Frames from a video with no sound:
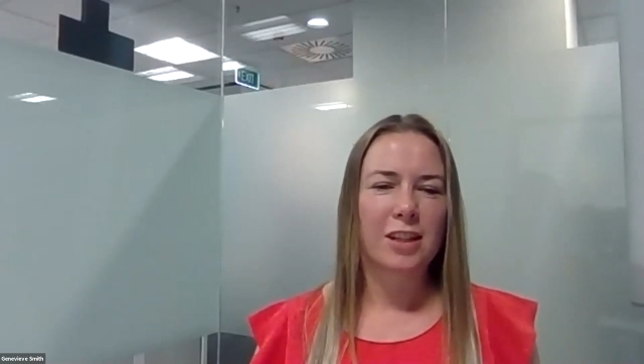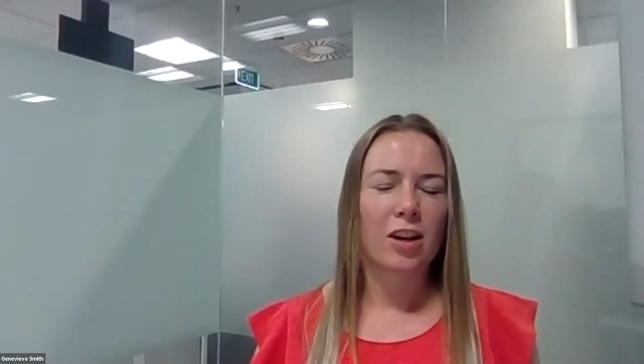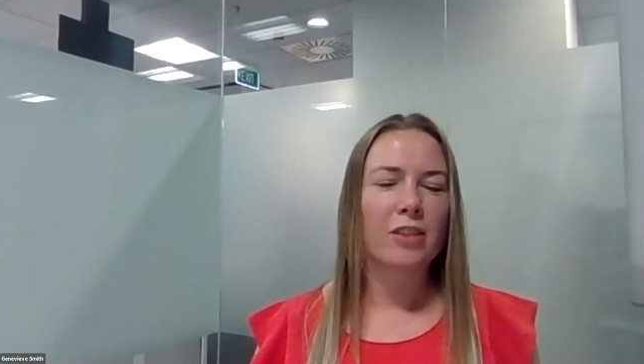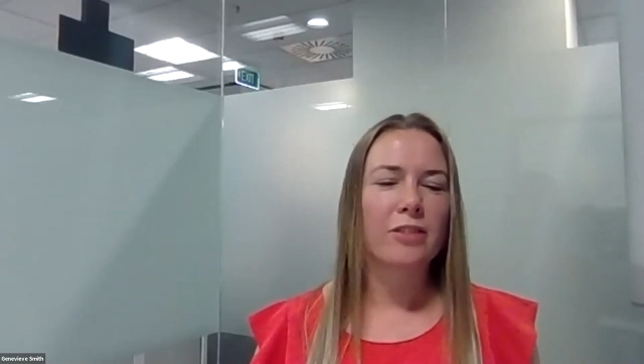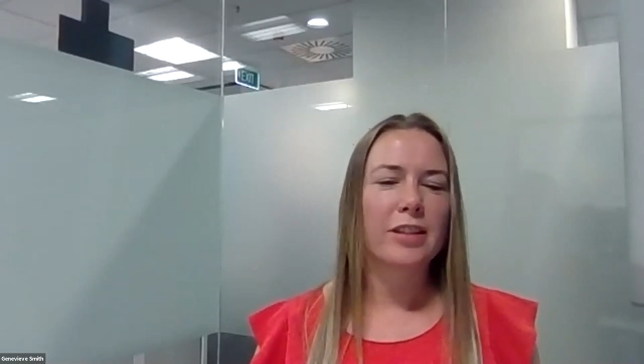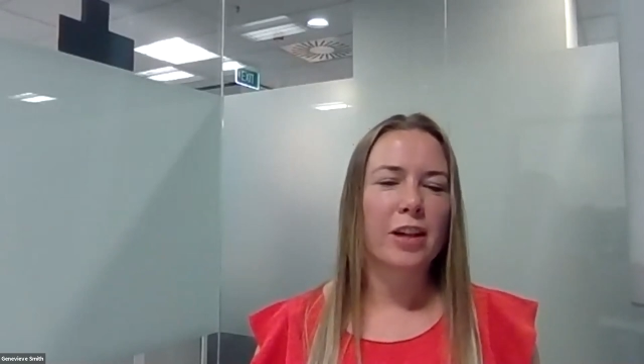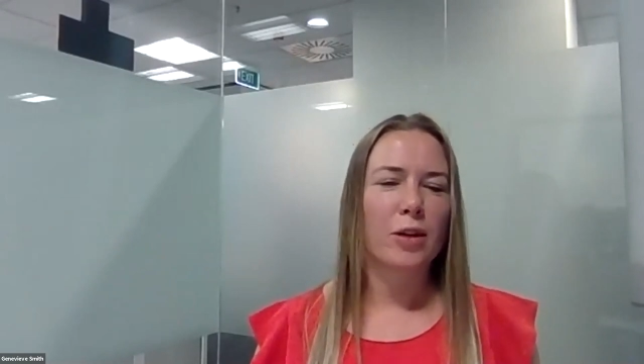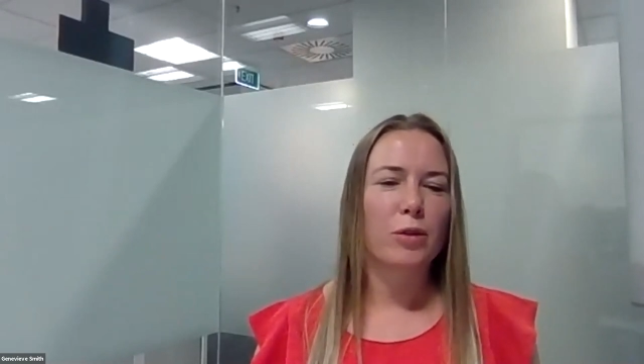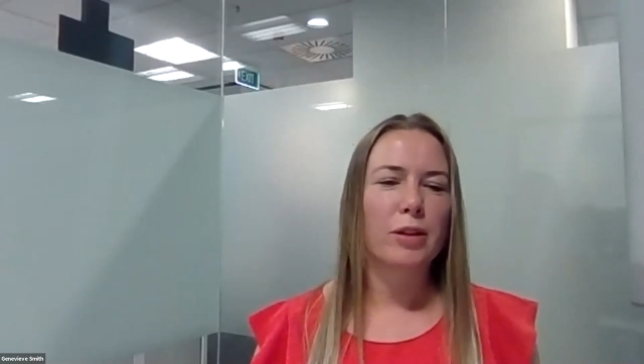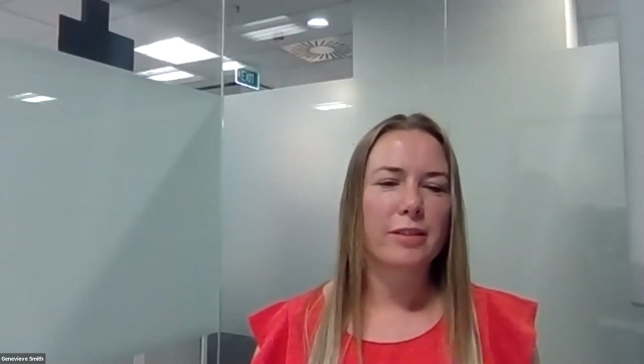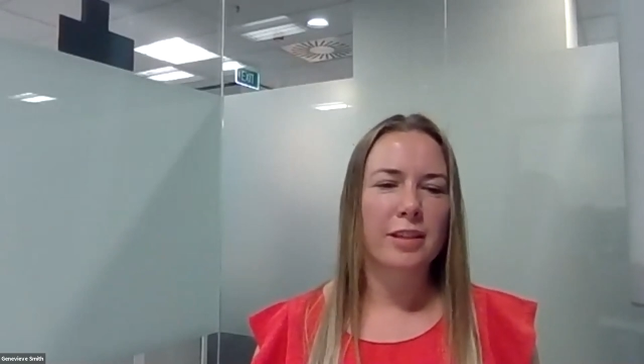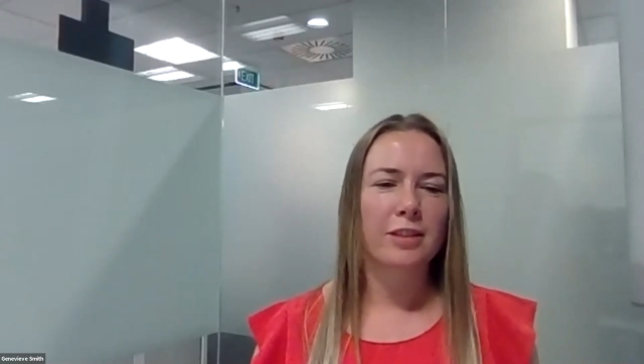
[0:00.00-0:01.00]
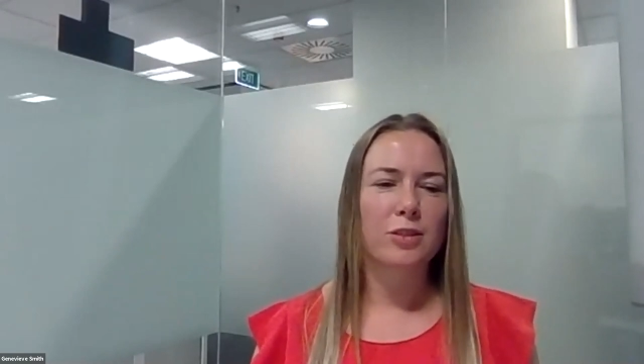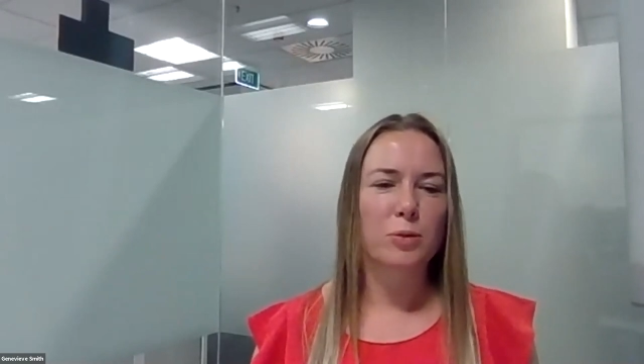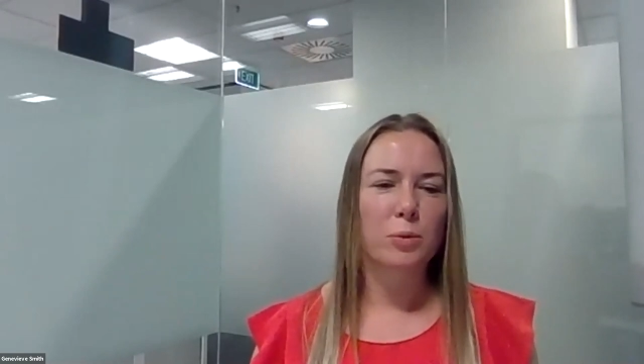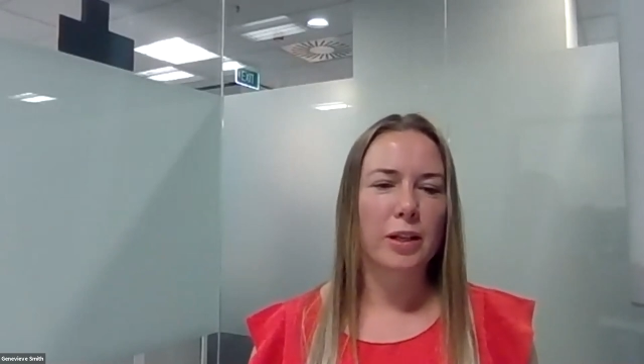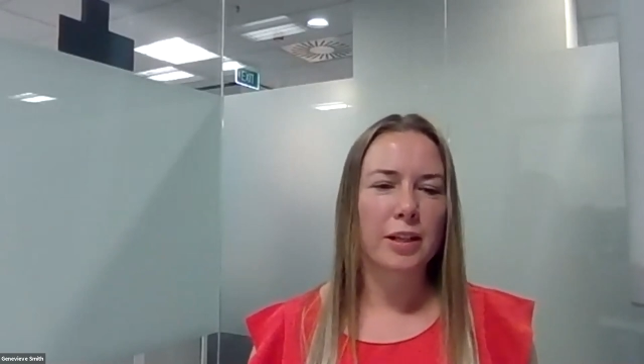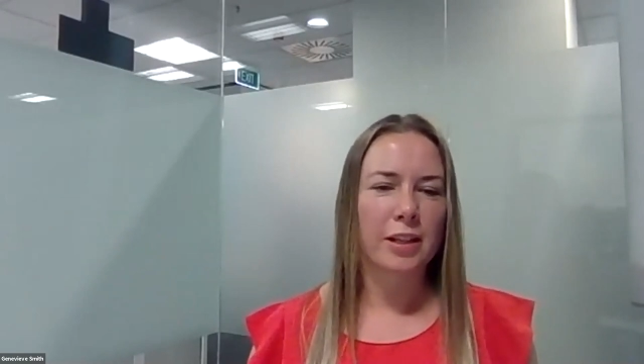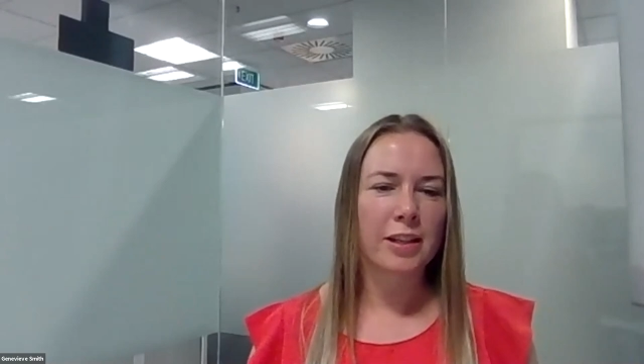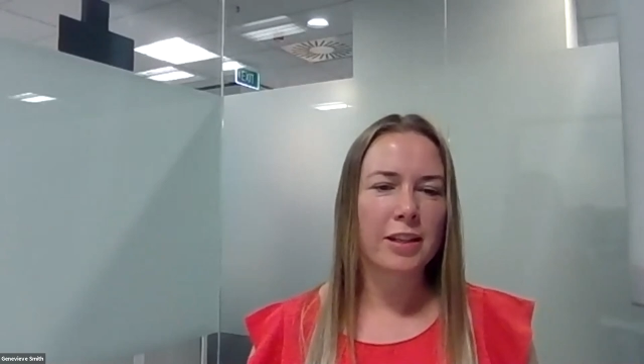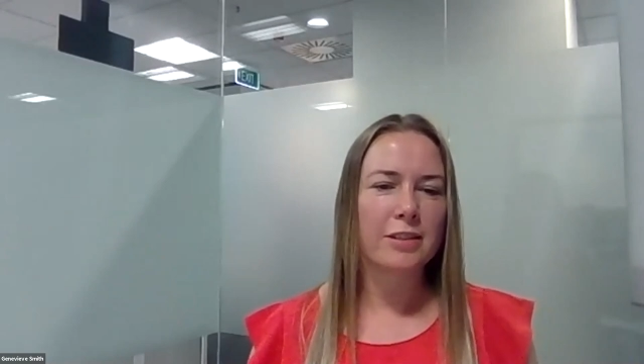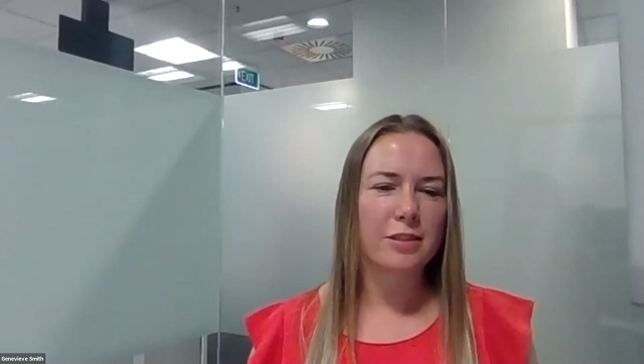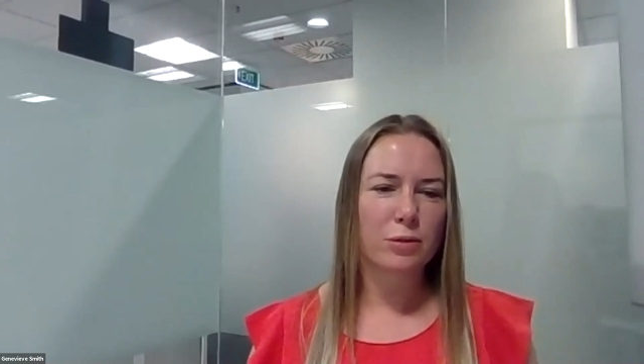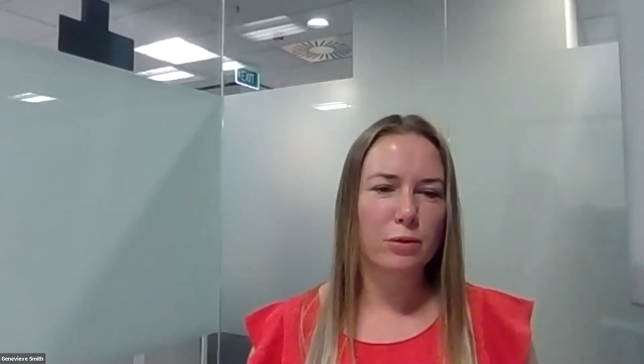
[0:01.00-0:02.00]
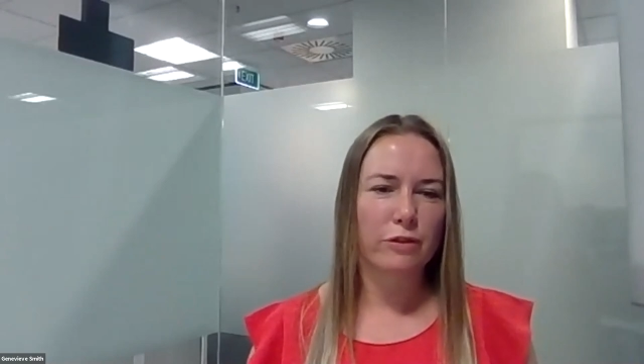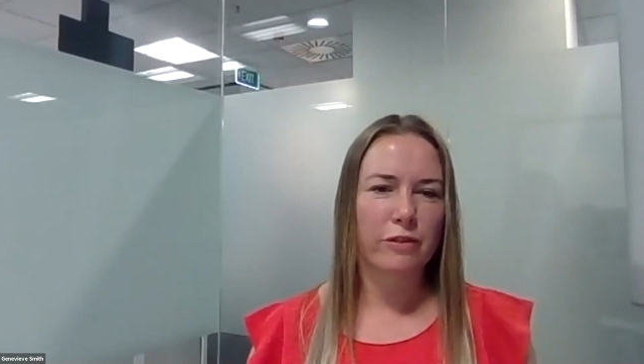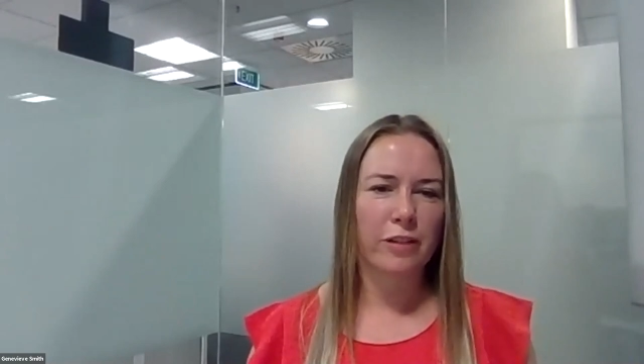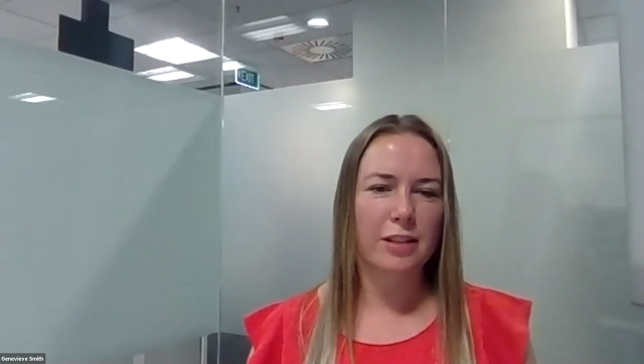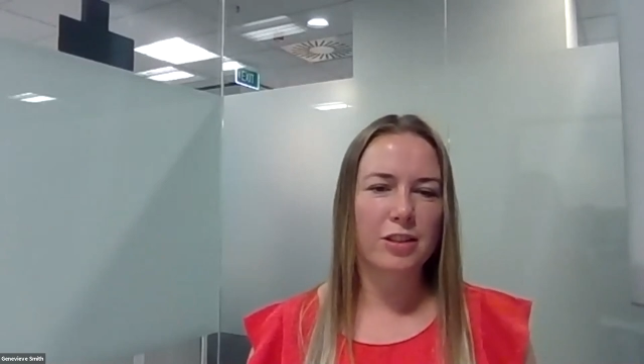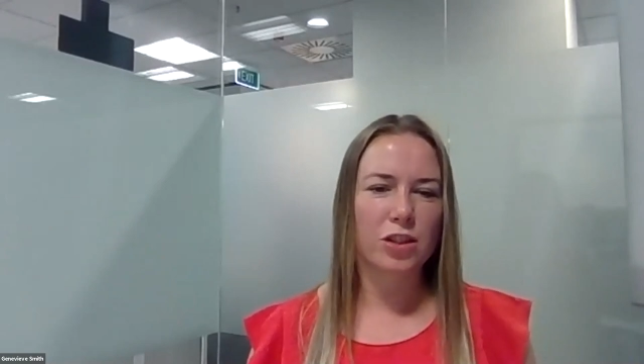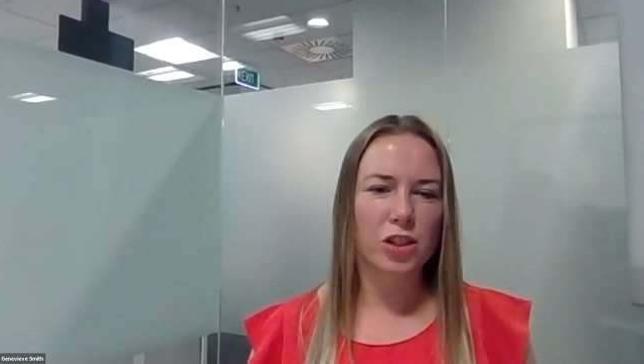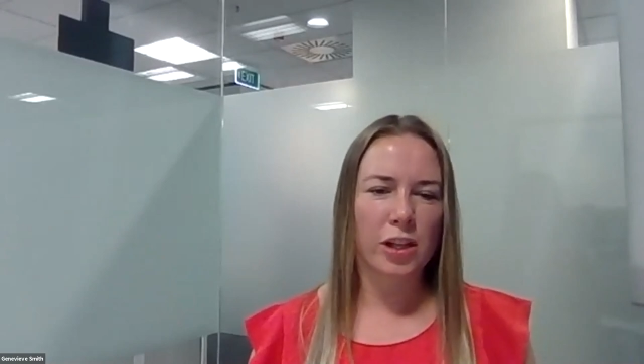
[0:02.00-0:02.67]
aren't the only things we need to affect